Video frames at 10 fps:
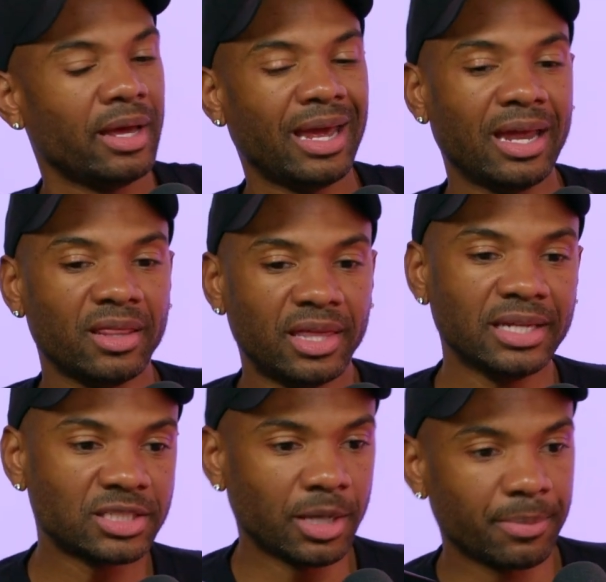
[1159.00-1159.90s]
And then
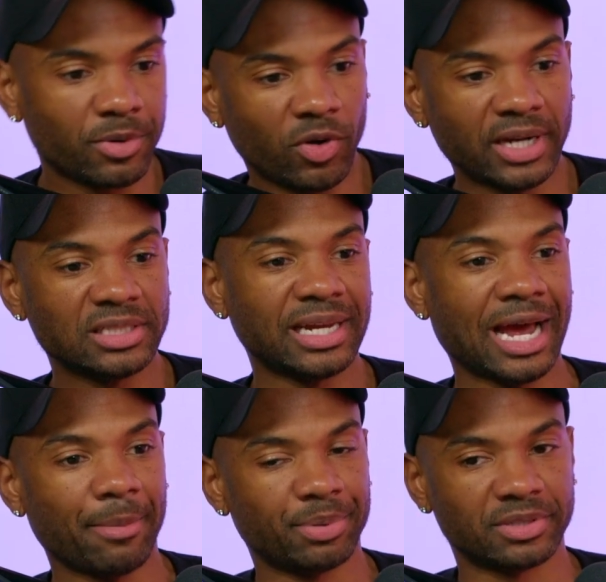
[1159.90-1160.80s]
something crazy
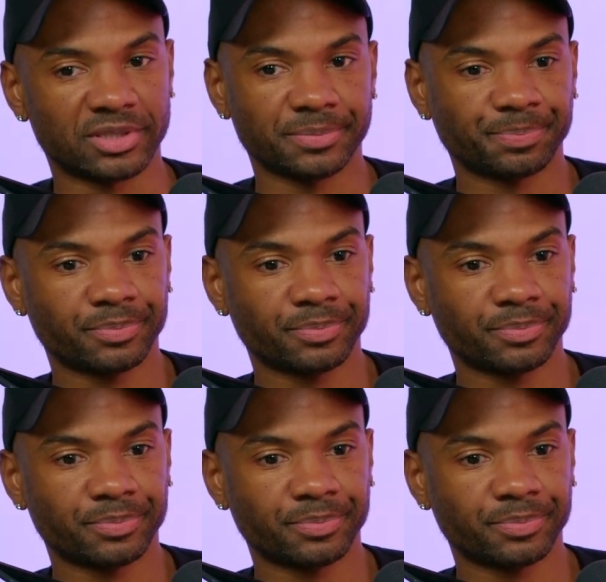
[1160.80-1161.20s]
happens.